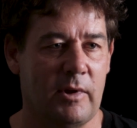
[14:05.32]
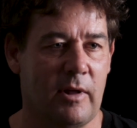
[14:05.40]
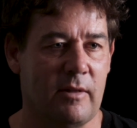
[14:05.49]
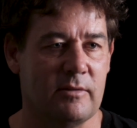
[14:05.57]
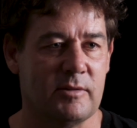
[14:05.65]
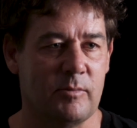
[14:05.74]

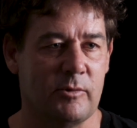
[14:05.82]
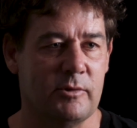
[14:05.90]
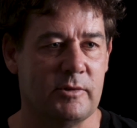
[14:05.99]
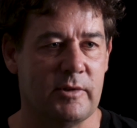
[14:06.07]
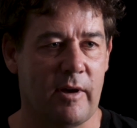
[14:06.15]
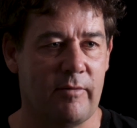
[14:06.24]
there's some good
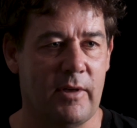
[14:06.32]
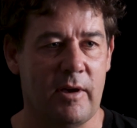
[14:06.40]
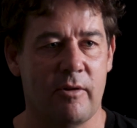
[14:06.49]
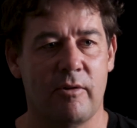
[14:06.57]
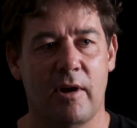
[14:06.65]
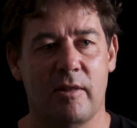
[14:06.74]
stuff
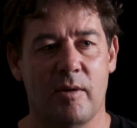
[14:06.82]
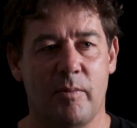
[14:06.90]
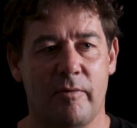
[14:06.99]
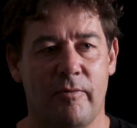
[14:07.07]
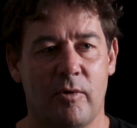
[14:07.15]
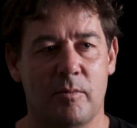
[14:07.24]
there around the
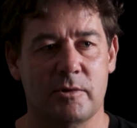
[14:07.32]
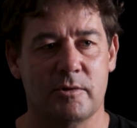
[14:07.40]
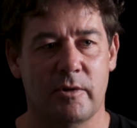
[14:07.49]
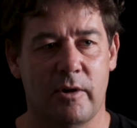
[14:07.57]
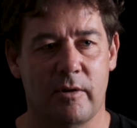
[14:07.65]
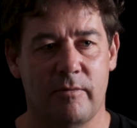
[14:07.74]
performance
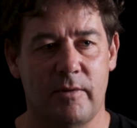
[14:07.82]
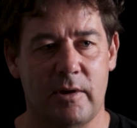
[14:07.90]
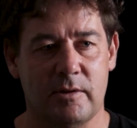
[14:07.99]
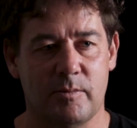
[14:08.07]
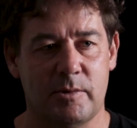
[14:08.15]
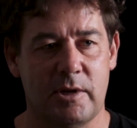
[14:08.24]
side of
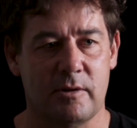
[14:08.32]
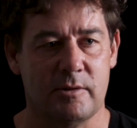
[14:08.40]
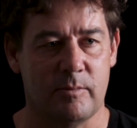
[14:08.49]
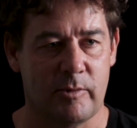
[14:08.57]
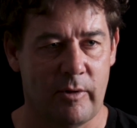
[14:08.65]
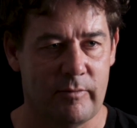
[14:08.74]
things, particularly
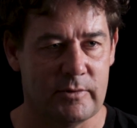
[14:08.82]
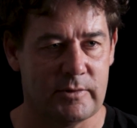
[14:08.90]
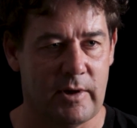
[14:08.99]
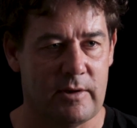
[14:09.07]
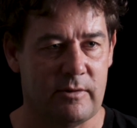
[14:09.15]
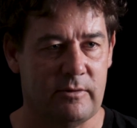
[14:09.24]
some
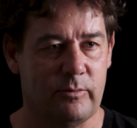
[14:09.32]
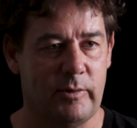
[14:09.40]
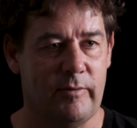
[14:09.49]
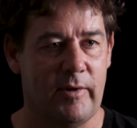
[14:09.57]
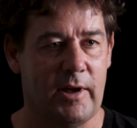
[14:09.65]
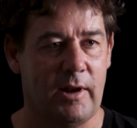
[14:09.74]
conversations
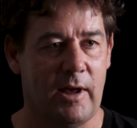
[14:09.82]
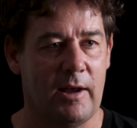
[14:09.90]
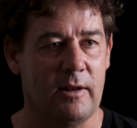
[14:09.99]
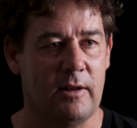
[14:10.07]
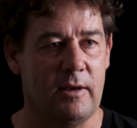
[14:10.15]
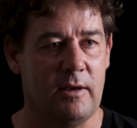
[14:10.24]
we've had
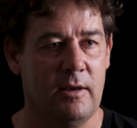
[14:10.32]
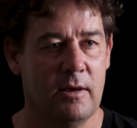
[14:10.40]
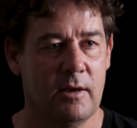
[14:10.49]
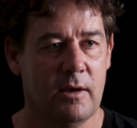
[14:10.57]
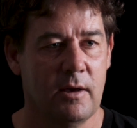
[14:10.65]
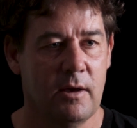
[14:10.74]
lately.
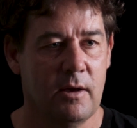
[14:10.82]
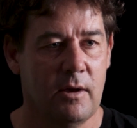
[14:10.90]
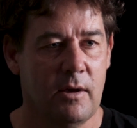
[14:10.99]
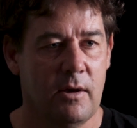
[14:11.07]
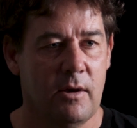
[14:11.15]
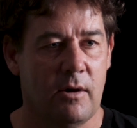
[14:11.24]

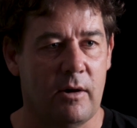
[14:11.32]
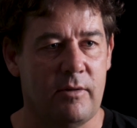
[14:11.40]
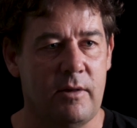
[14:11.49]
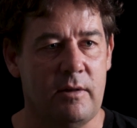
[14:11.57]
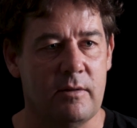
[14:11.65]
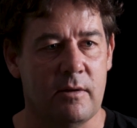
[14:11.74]
I
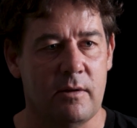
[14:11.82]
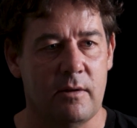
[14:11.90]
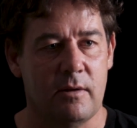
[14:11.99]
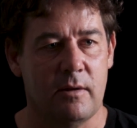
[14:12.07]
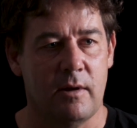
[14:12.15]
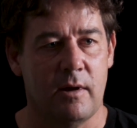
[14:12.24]
think that
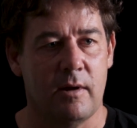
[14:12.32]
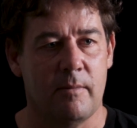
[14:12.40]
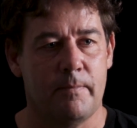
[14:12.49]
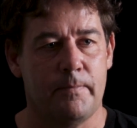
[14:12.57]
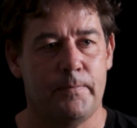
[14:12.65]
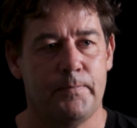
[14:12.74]

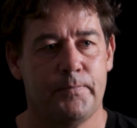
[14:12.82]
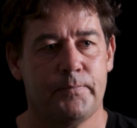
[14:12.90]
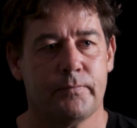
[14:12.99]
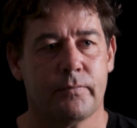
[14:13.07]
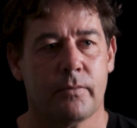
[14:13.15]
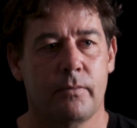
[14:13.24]

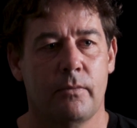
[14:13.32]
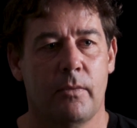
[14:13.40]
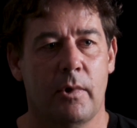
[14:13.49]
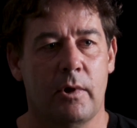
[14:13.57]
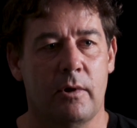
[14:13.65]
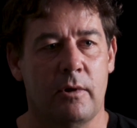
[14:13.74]

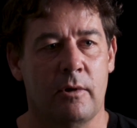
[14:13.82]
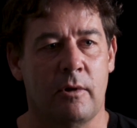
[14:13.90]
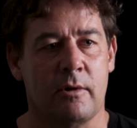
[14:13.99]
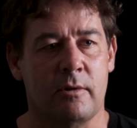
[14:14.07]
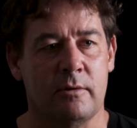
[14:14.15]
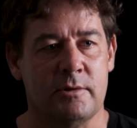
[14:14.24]
a
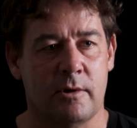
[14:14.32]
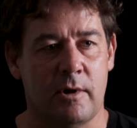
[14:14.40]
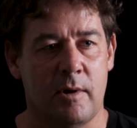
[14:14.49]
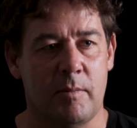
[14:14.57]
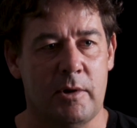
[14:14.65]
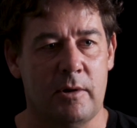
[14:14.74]
lot of the
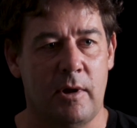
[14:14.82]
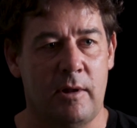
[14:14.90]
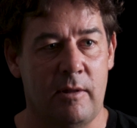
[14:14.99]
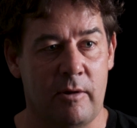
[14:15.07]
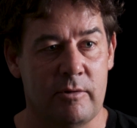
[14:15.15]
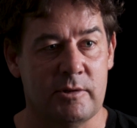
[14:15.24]
time,
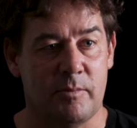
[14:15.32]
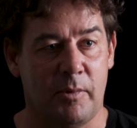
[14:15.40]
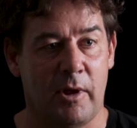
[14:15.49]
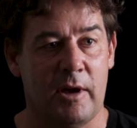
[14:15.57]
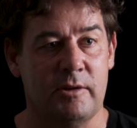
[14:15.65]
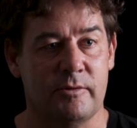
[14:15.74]
and there is a
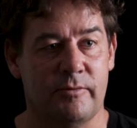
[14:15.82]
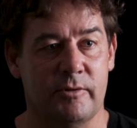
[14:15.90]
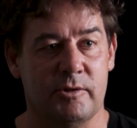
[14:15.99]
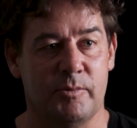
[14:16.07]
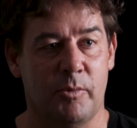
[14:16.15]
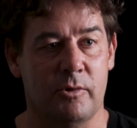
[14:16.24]
place for
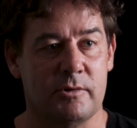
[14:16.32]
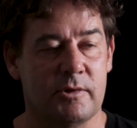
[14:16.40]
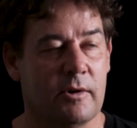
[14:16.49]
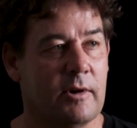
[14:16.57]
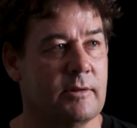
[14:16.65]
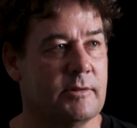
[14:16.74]
sports
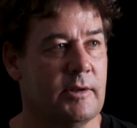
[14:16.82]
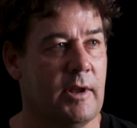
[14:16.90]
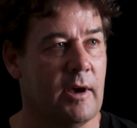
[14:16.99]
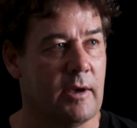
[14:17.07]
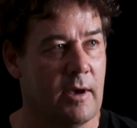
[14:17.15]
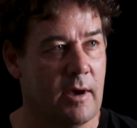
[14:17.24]
science in
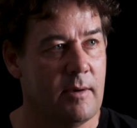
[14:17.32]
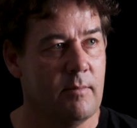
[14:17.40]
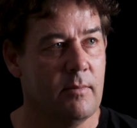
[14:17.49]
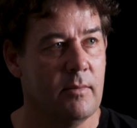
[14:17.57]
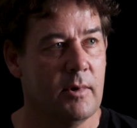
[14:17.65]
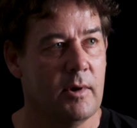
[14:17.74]
our
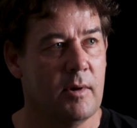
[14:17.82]
game,